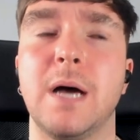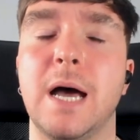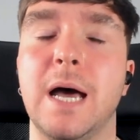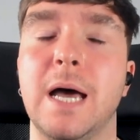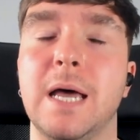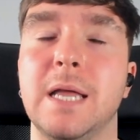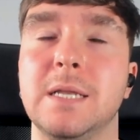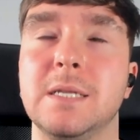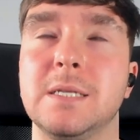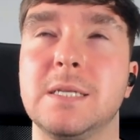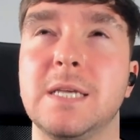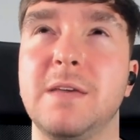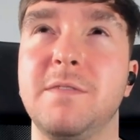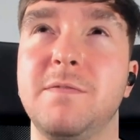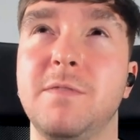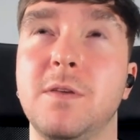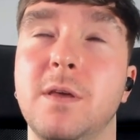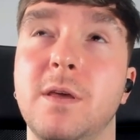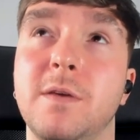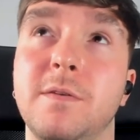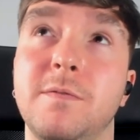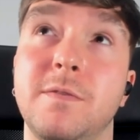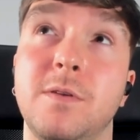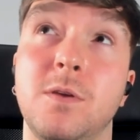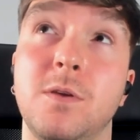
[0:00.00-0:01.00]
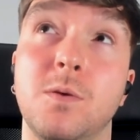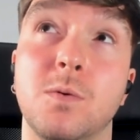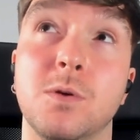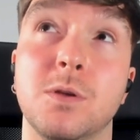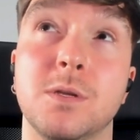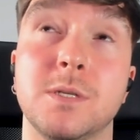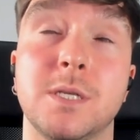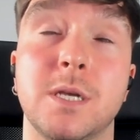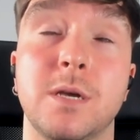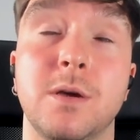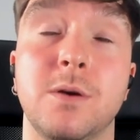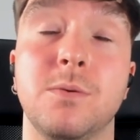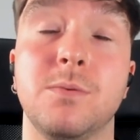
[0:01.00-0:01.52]
and if you, if you
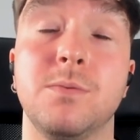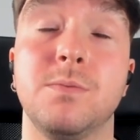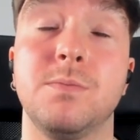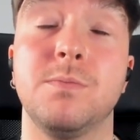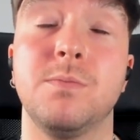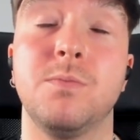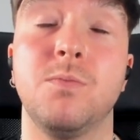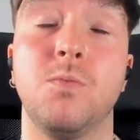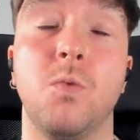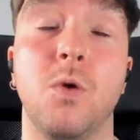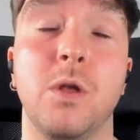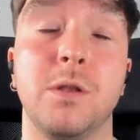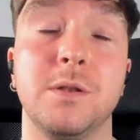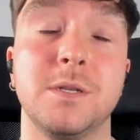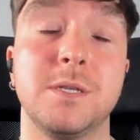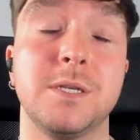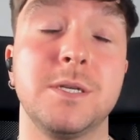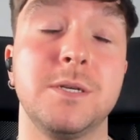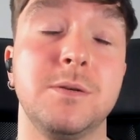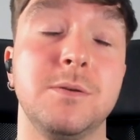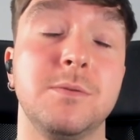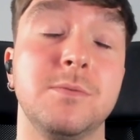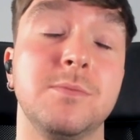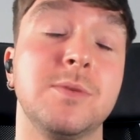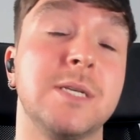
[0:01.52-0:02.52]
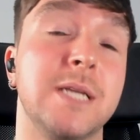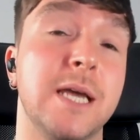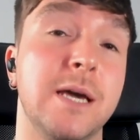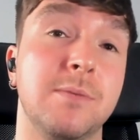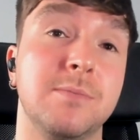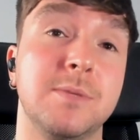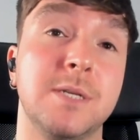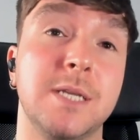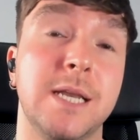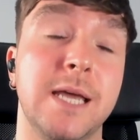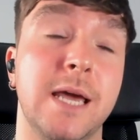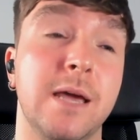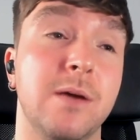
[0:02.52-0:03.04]
also want to stay
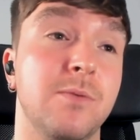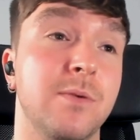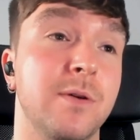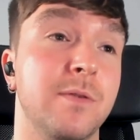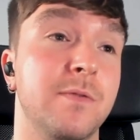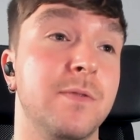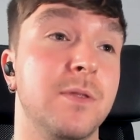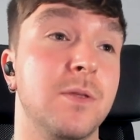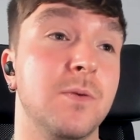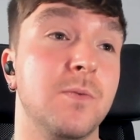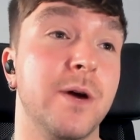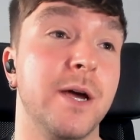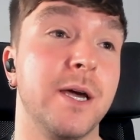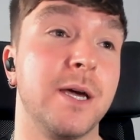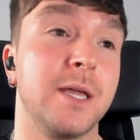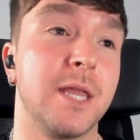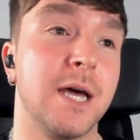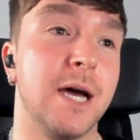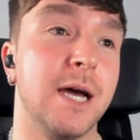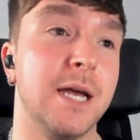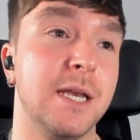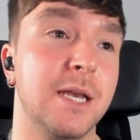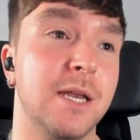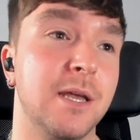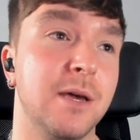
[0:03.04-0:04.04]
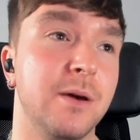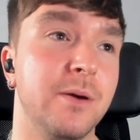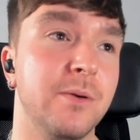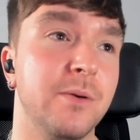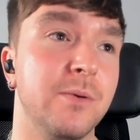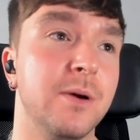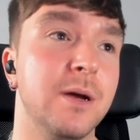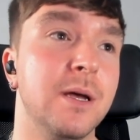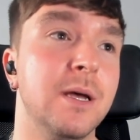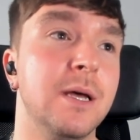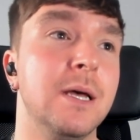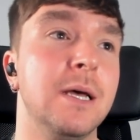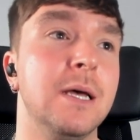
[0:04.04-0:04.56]
up to date with the work that I
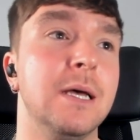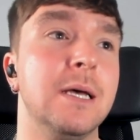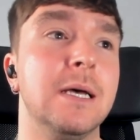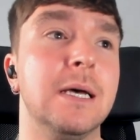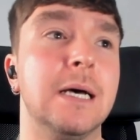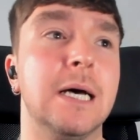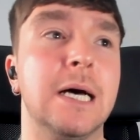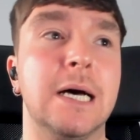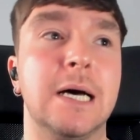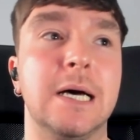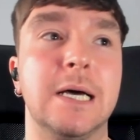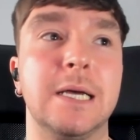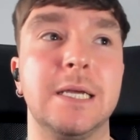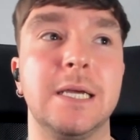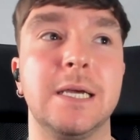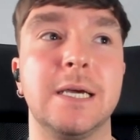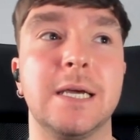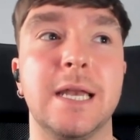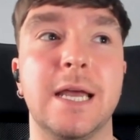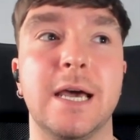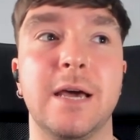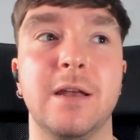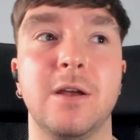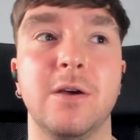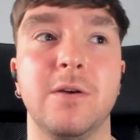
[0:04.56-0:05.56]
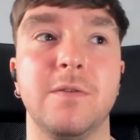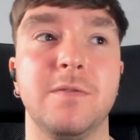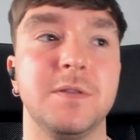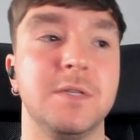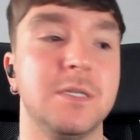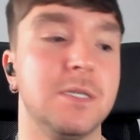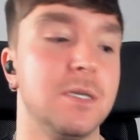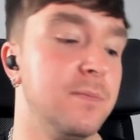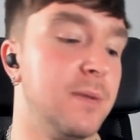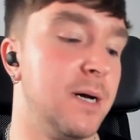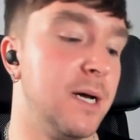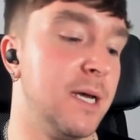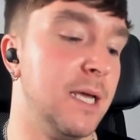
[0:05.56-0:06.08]
do, uh, you can head over
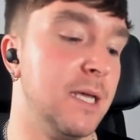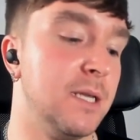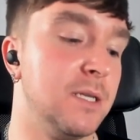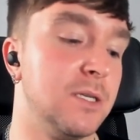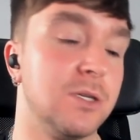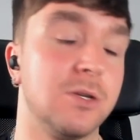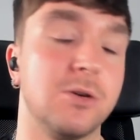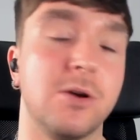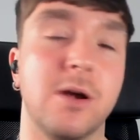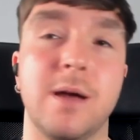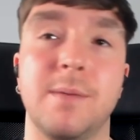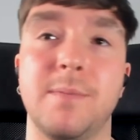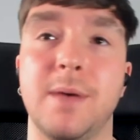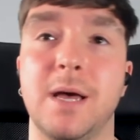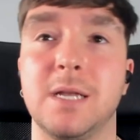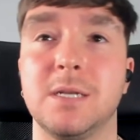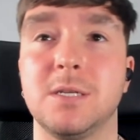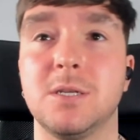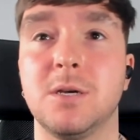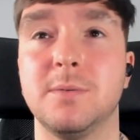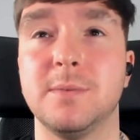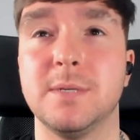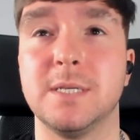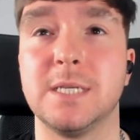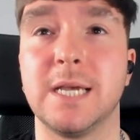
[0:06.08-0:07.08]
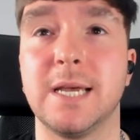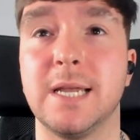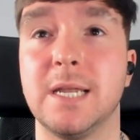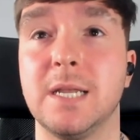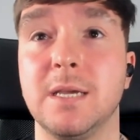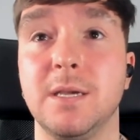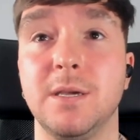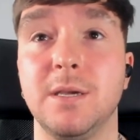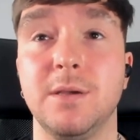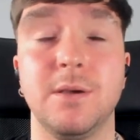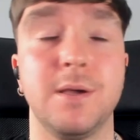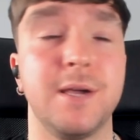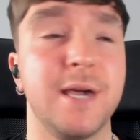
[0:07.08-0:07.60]
to my Instagram at Thomas
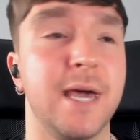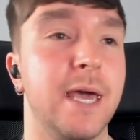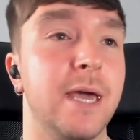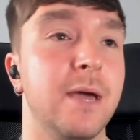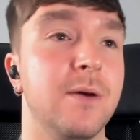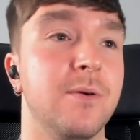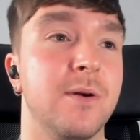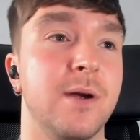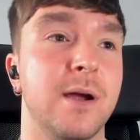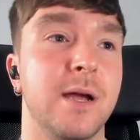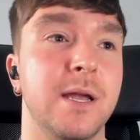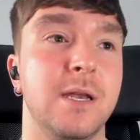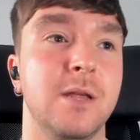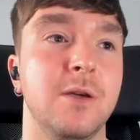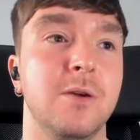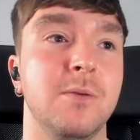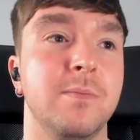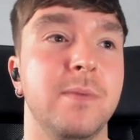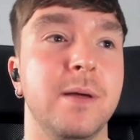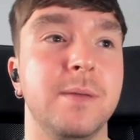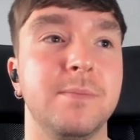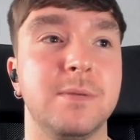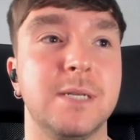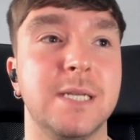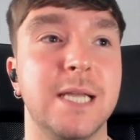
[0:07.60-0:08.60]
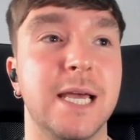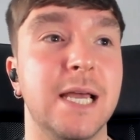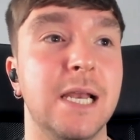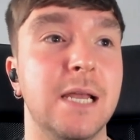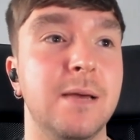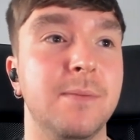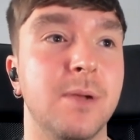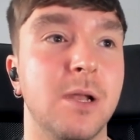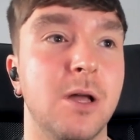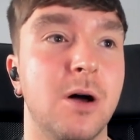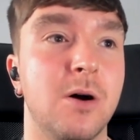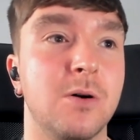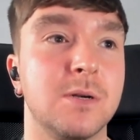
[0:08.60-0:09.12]
Henley UK, where I do daily
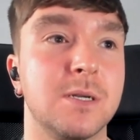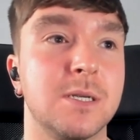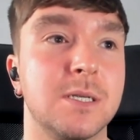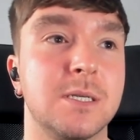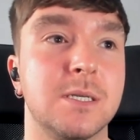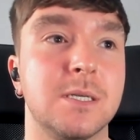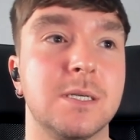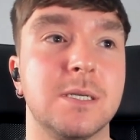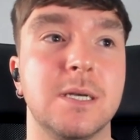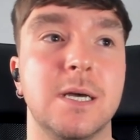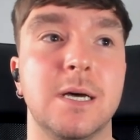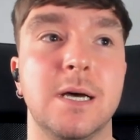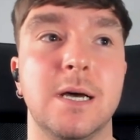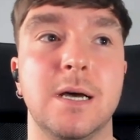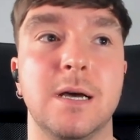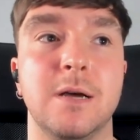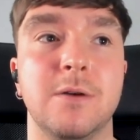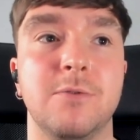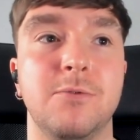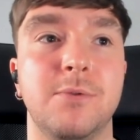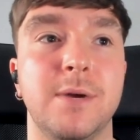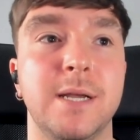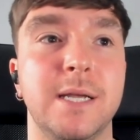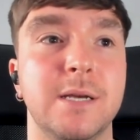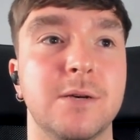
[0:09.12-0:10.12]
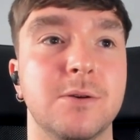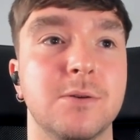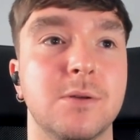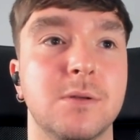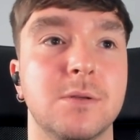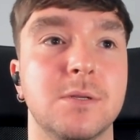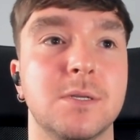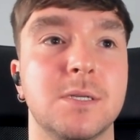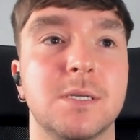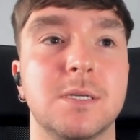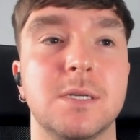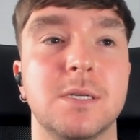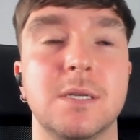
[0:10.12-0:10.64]
blogs, uh,
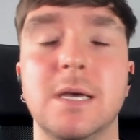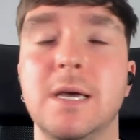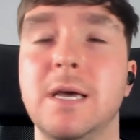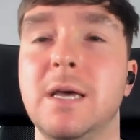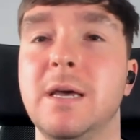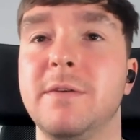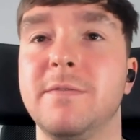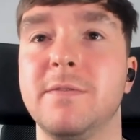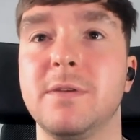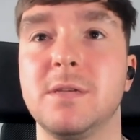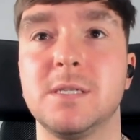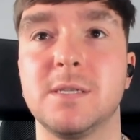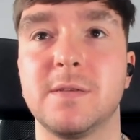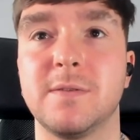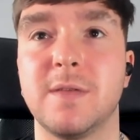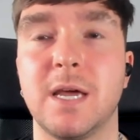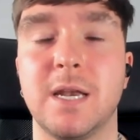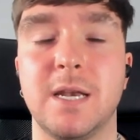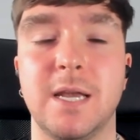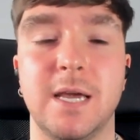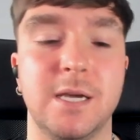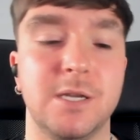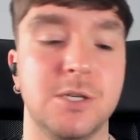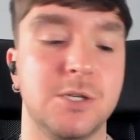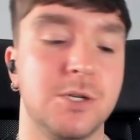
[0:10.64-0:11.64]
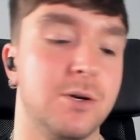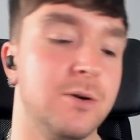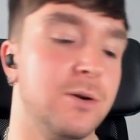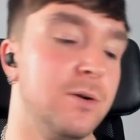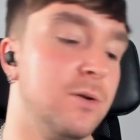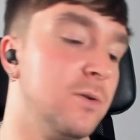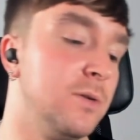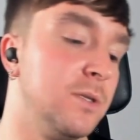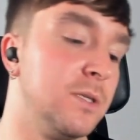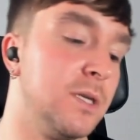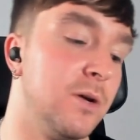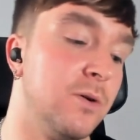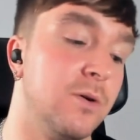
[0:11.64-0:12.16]
reels, things of that nature, and
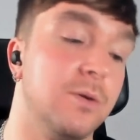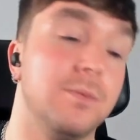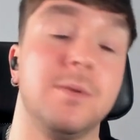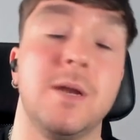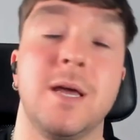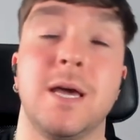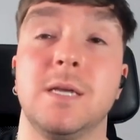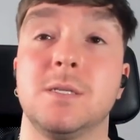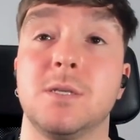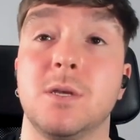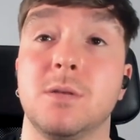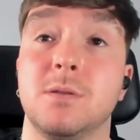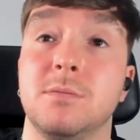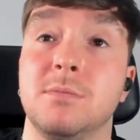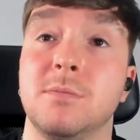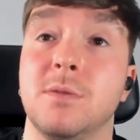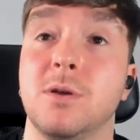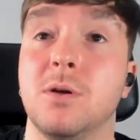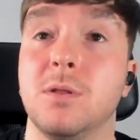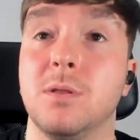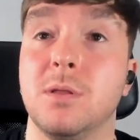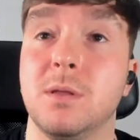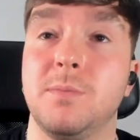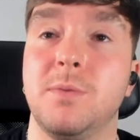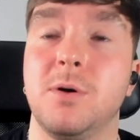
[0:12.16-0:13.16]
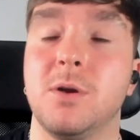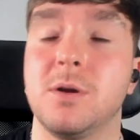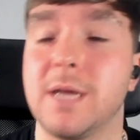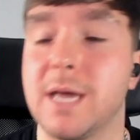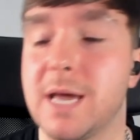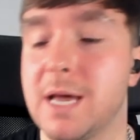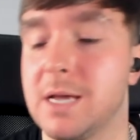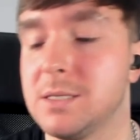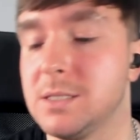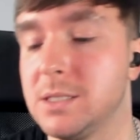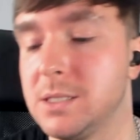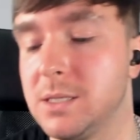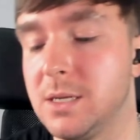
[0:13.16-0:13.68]
also updates on on the
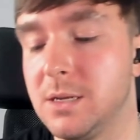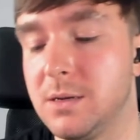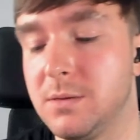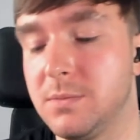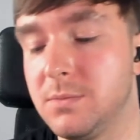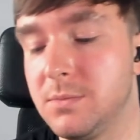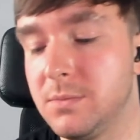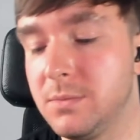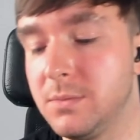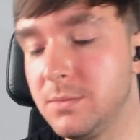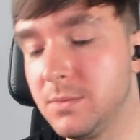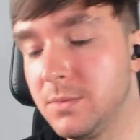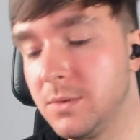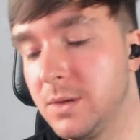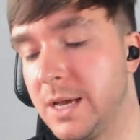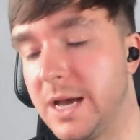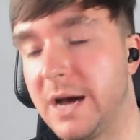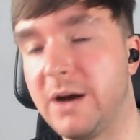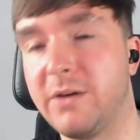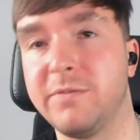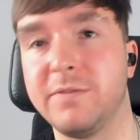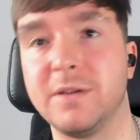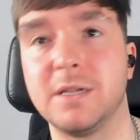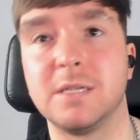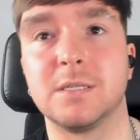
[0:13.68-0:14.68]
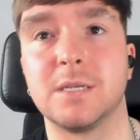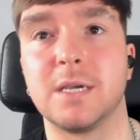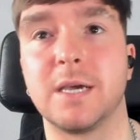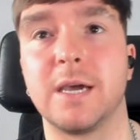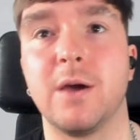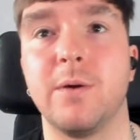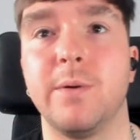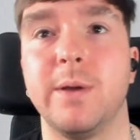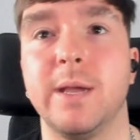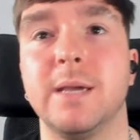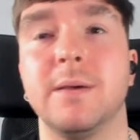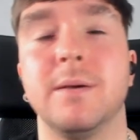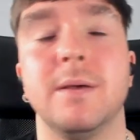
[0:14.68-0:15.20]
podcast and how things are
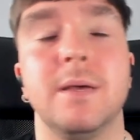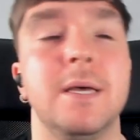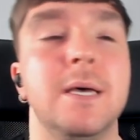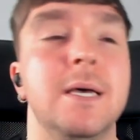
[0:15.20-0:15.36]
going.